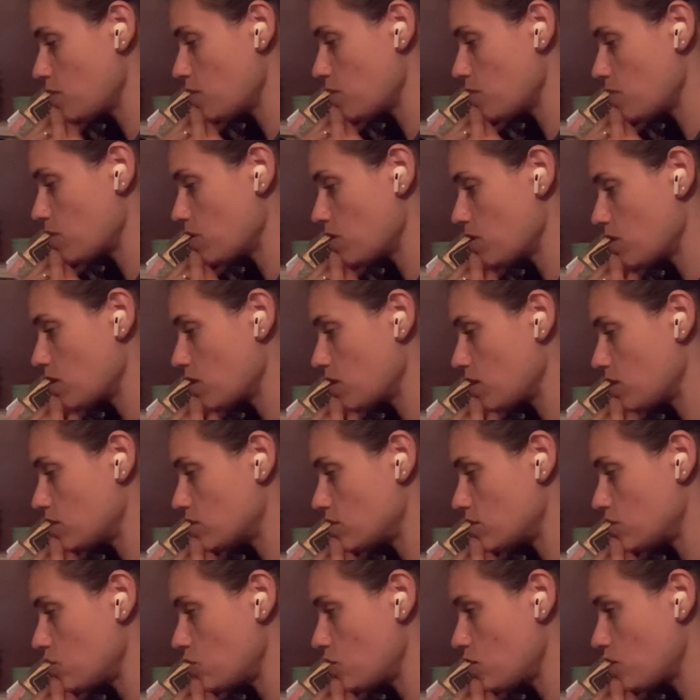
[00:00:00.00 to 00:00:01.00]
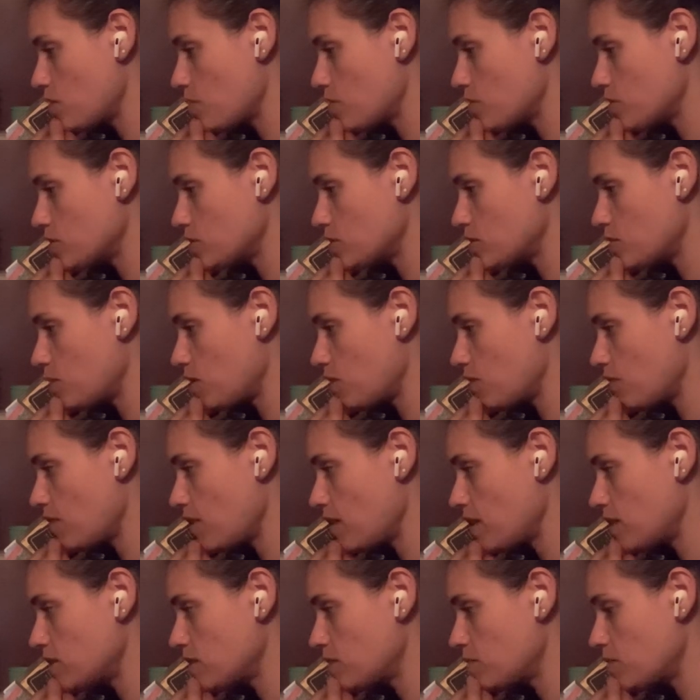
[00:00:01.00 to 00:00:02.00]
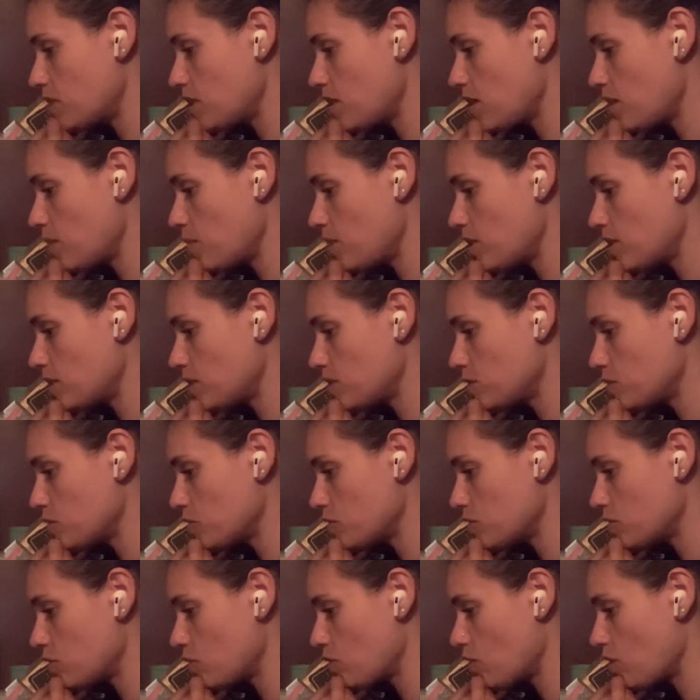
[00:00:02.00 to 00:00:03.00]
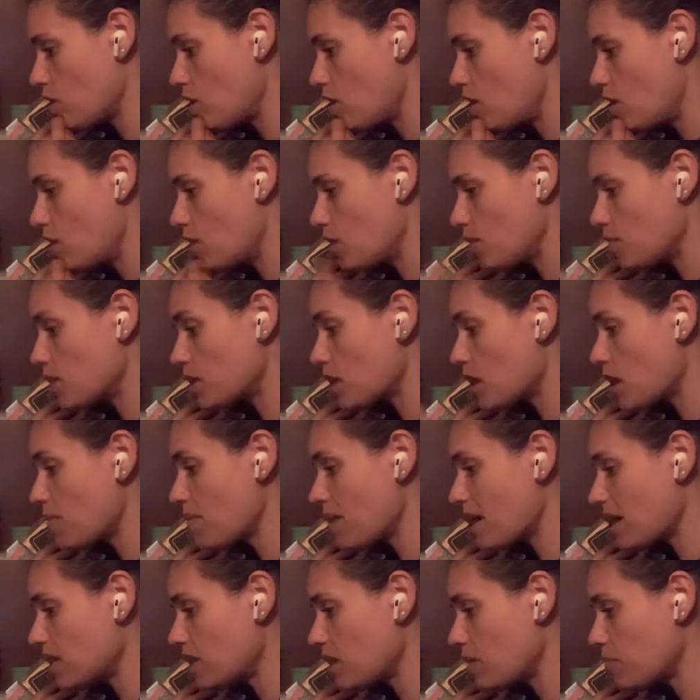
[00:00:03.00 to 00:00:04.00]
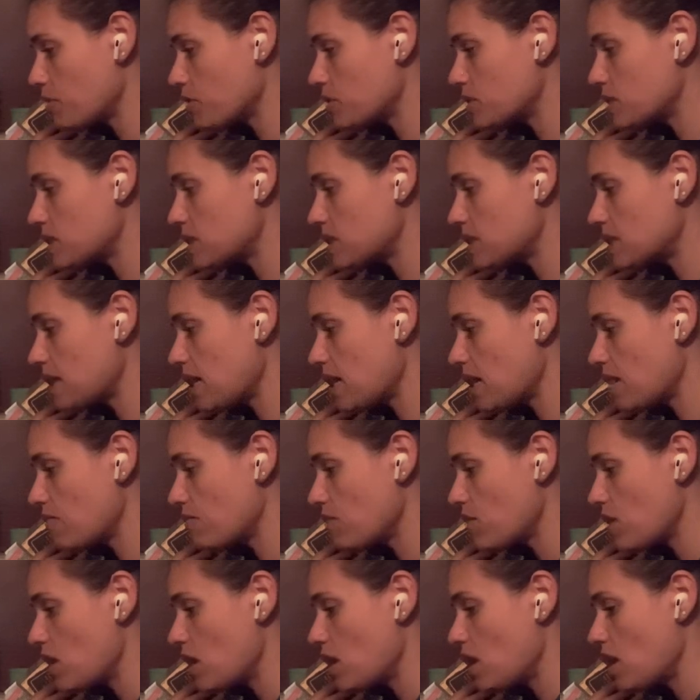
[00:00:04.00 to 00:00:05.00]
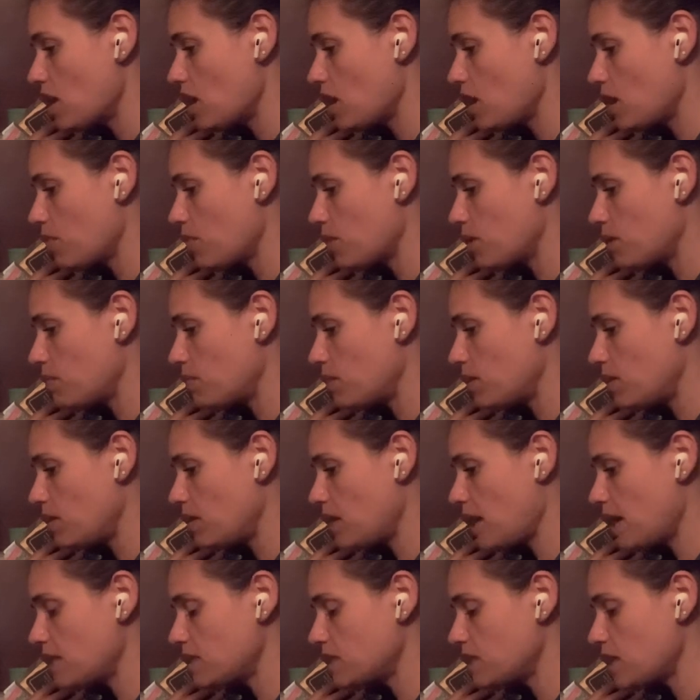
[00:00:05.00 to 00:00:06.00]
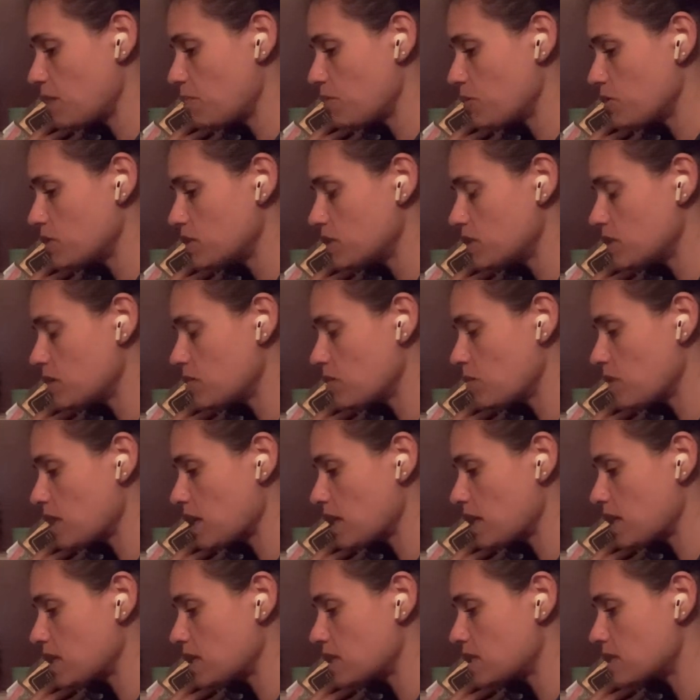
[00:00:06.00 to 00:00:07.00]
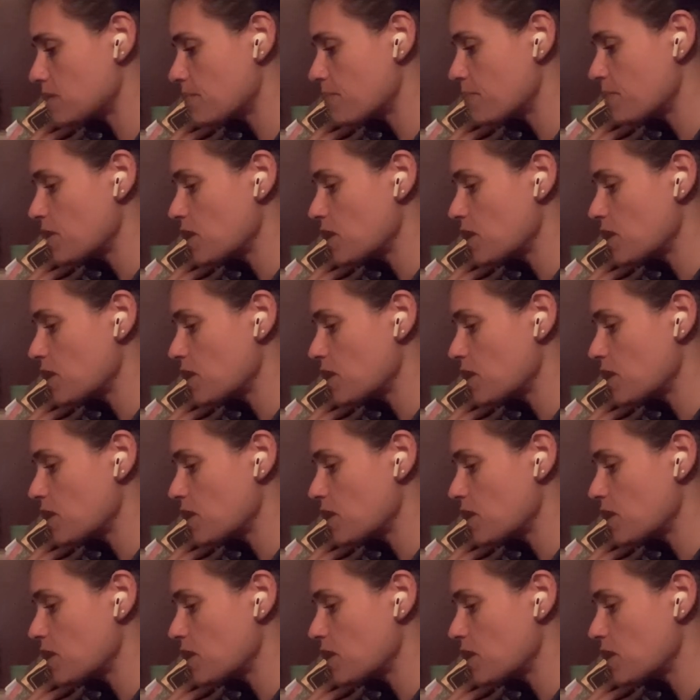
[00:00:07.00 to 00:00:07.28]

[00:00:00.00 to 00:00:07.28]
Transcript: I'm going to get to know that person. I'm going to find something out about this person, or I'm going to come back in that person's life and I'm going to be nice to that person, something like this.